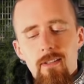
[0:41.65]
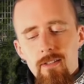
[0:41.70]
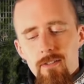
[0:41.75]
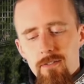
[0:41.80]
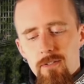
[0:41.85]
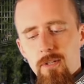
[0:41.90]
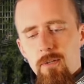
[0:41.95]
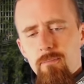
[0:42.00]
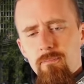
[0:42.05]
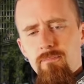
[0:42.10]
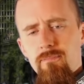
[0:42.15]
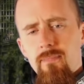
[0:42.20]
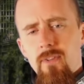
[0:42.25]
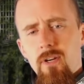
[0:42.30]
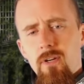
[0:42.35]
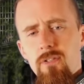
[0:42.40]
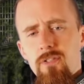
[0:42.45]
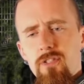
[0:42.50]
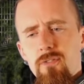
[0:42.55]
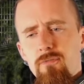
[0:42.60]
So,
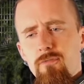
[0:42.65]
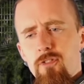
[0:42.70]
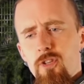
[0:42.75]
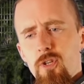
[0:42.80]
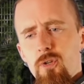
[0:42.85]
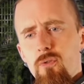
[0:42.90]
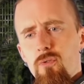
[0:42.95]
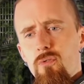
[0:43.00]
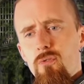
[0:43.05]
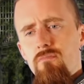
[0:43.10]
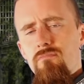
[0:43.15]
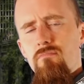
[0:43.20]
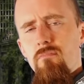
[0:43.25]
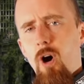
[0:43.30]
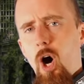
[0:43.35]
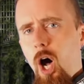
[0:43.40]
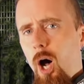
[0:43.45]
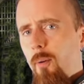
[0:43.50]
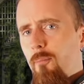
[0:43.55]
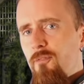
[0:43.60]
there's a few
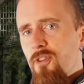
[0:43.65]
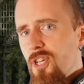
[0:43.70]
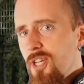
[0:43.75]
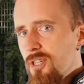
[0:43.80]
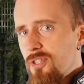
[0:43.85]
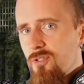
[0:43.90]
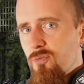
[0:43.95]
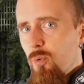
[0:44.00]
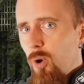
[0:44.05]
obvious